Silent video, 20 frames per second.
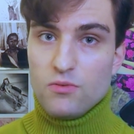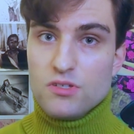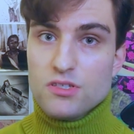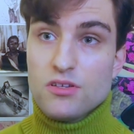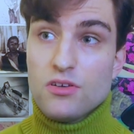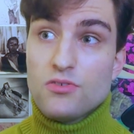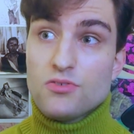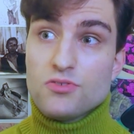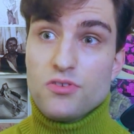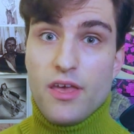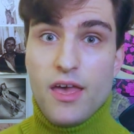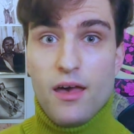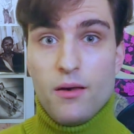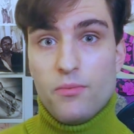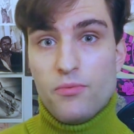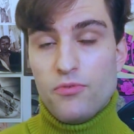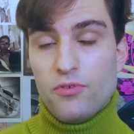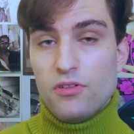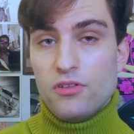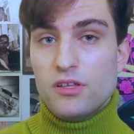was also
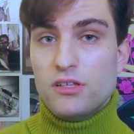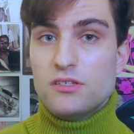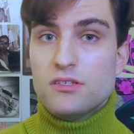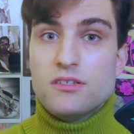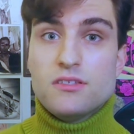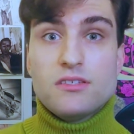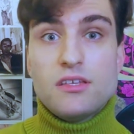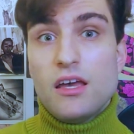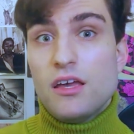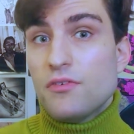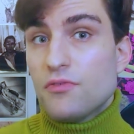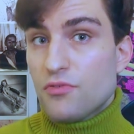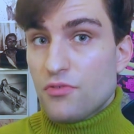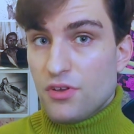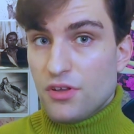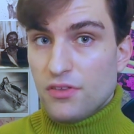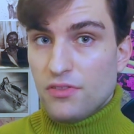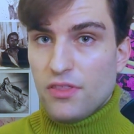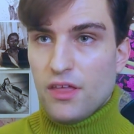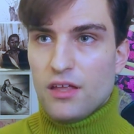helpful in
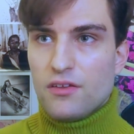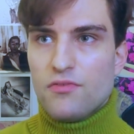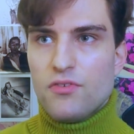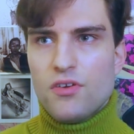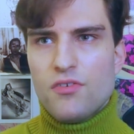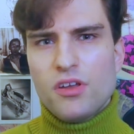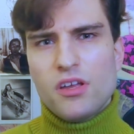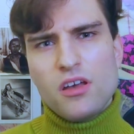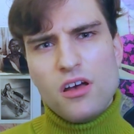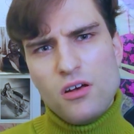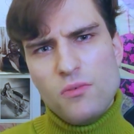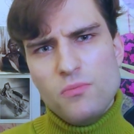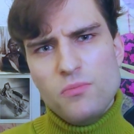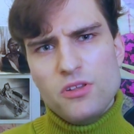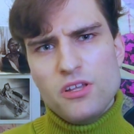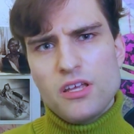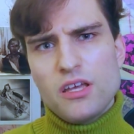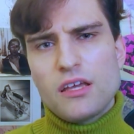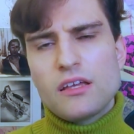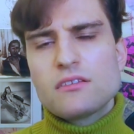deciphering that very
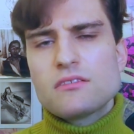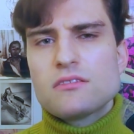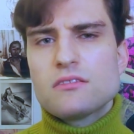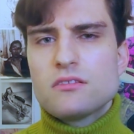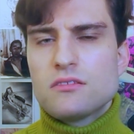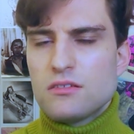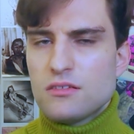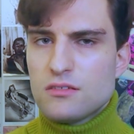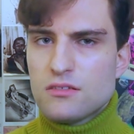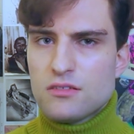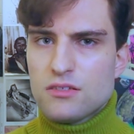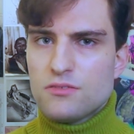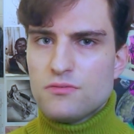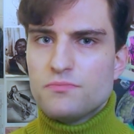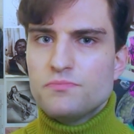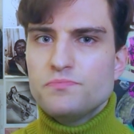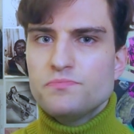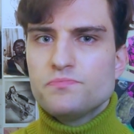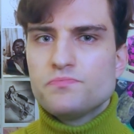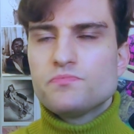complex
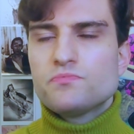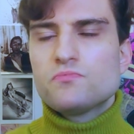system